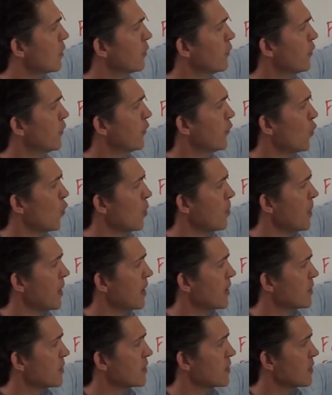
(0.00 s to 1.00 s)
for 4
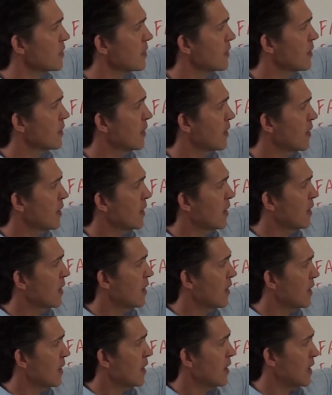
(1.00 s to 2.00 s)
minutes.
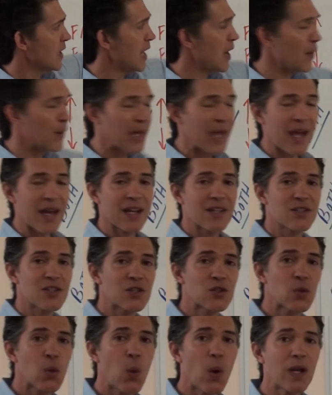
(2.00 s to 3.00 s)
Now again, it's a
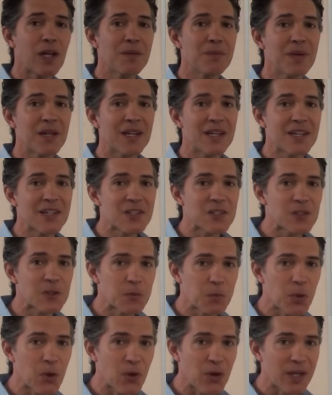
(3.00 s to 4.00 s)
20-minute
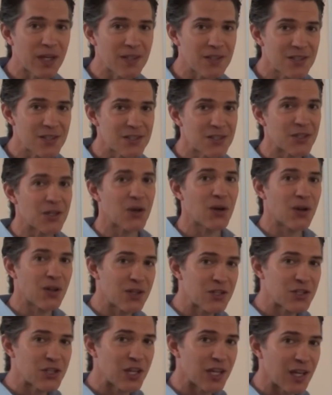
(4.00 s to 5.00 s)
experience. You go to
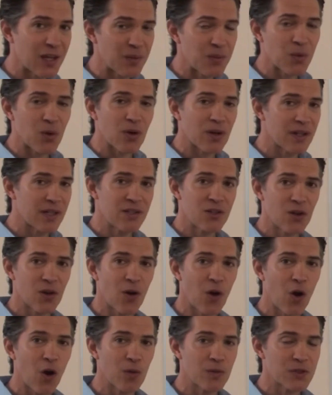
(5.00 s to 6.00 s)
the gym or in your
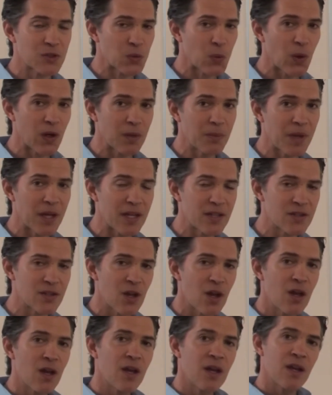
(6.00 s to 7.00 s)
home, it's 20 minutes.
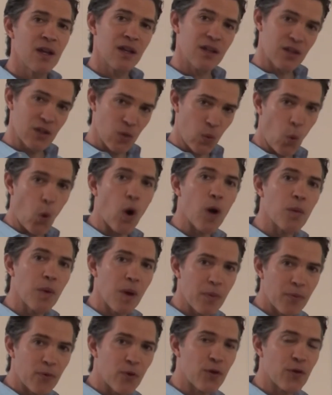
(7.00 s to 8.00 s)
You warm
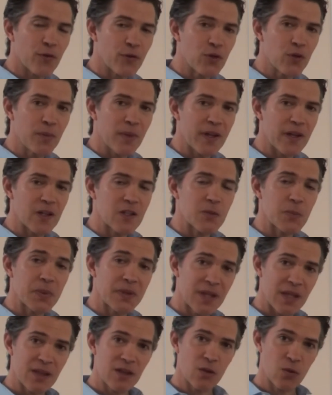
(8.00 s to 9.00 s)
up for a few minutes, but
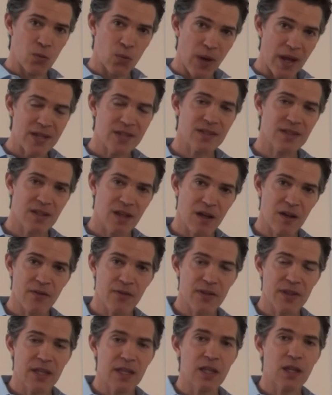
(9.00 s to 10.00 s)
then the rest
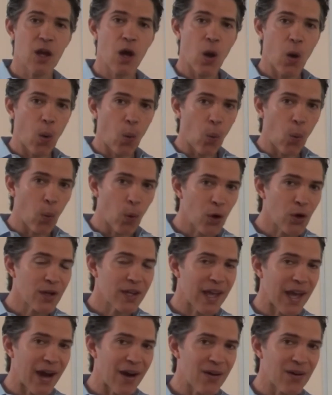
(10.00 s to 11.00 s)
of the
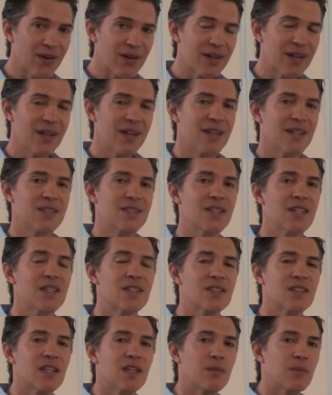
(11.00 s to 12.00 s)
workout,
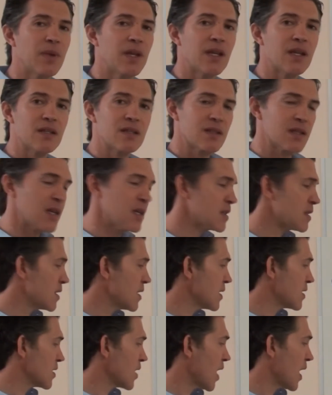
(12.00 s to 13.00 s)
16 minutes, is
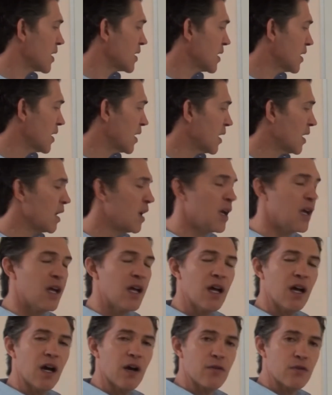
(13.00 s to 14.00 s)
this idea
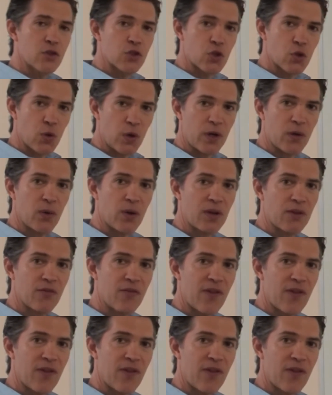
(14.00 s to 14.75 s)
of triggering